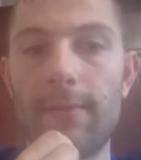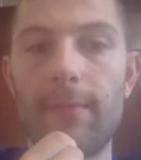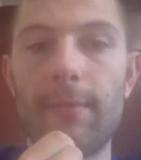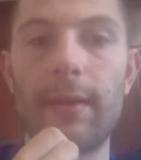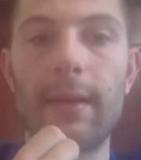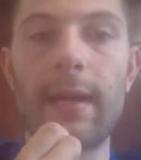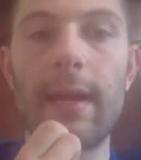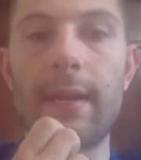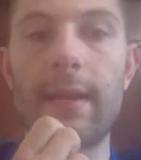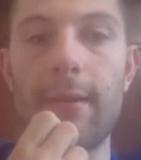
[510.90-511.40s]

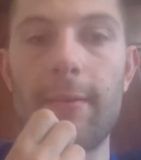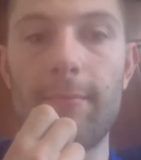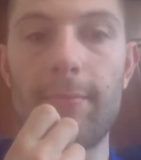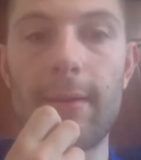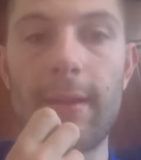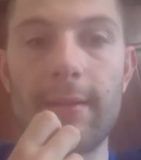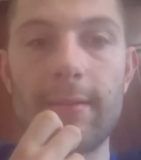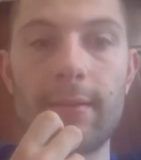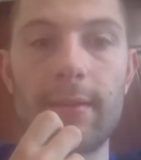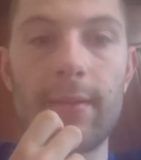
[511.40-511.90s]
banana
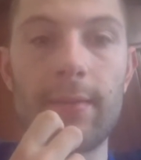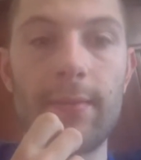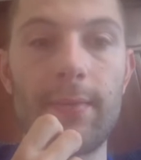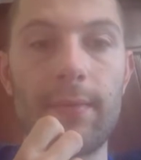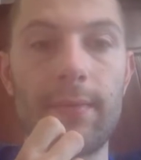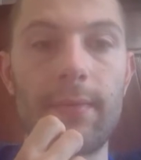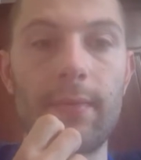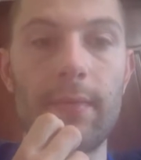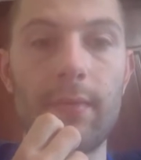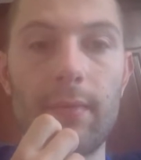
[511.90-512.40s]
plants
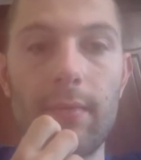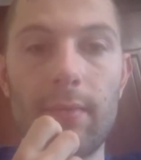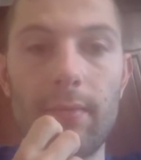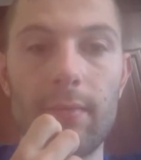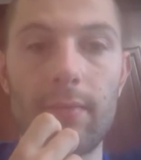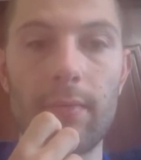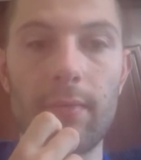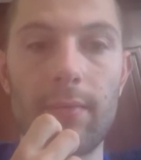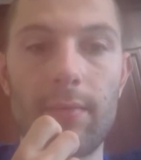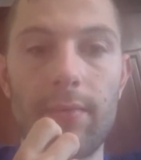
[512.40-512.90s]
are
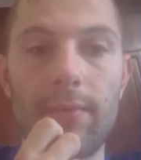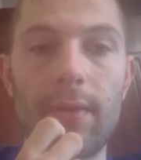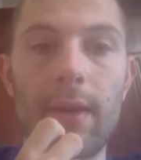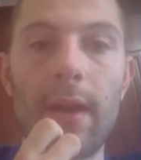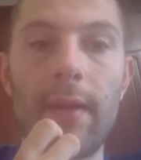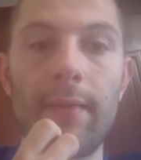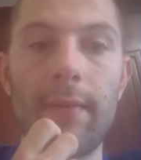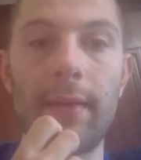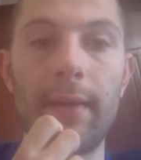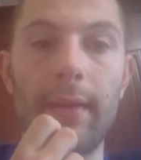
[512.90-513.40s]

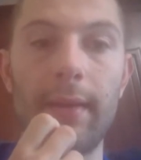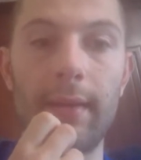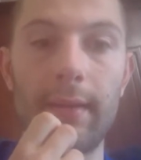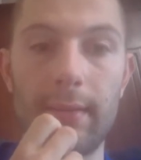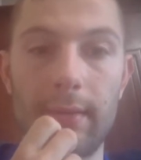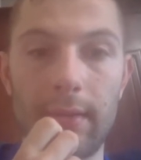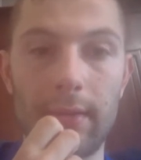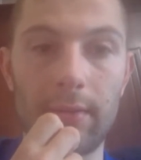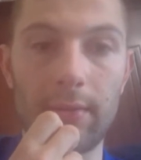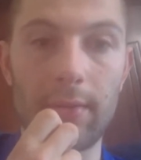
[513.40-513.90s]
very
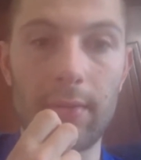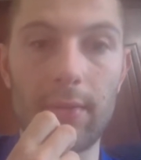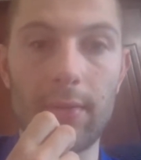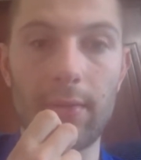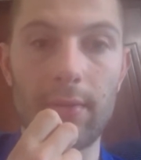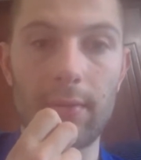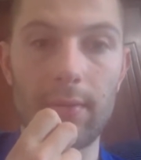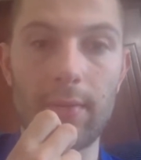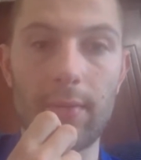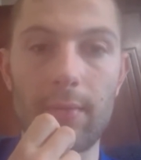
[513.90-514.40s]
easy to
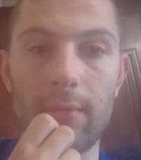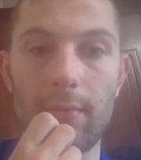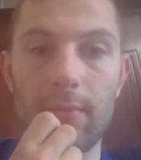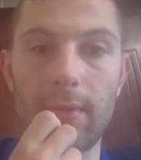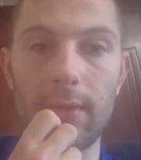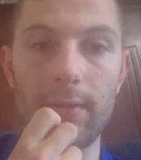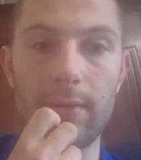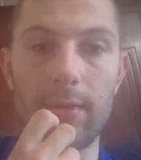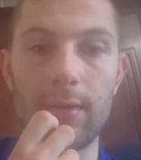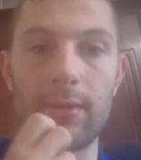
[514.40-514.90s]
grow
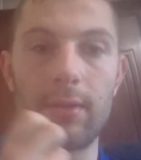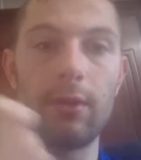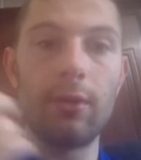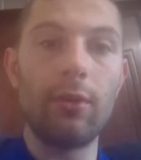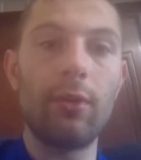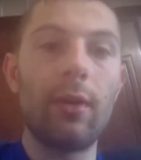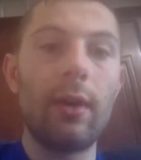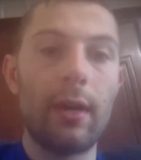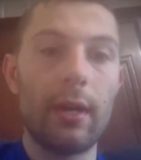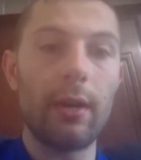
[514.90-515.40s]
once you
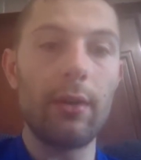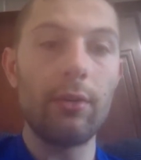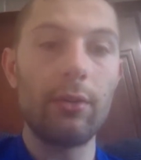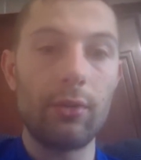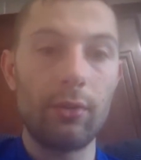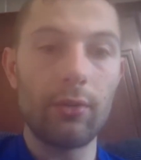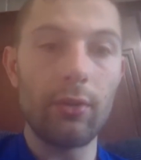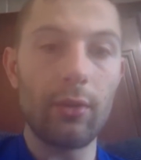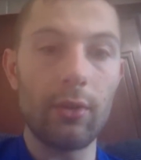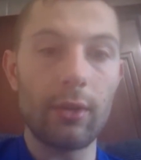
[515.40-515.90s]
know how
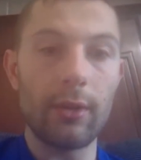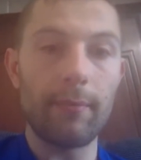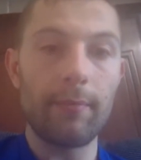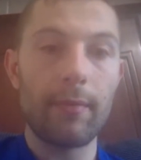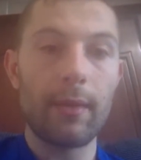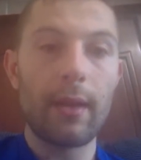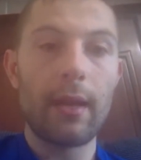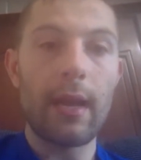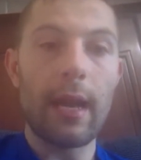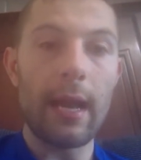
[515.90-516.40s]
to grow
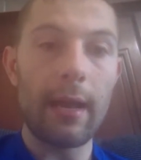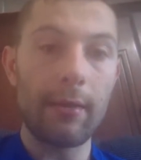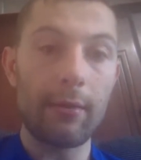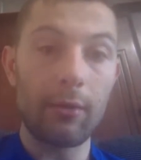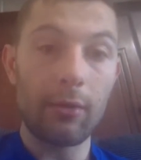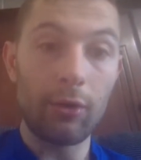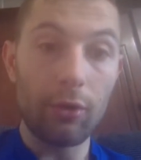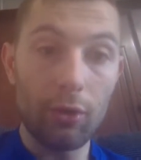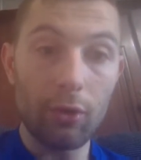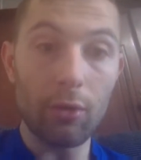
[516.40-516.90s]
them and
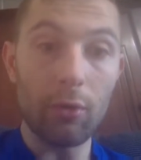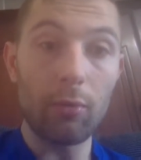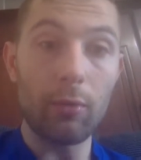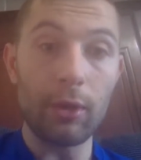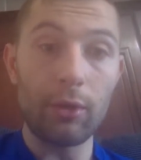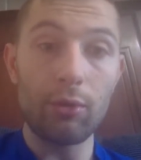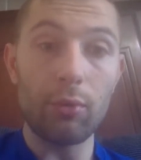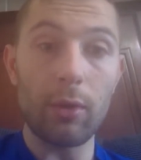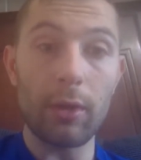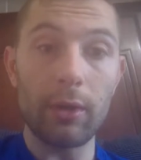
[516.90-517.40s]
you know
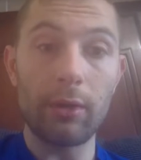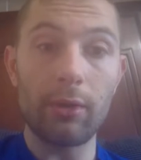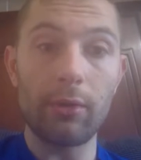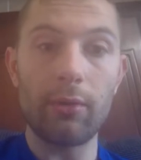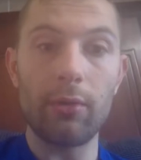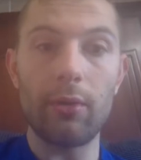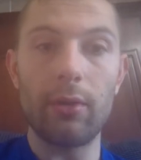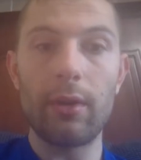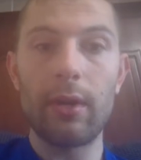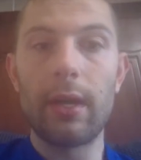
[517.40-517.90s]
which one to
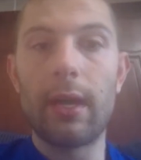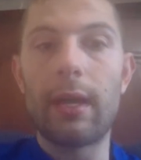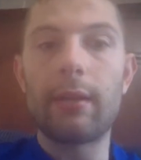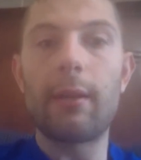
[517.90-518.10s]
grow.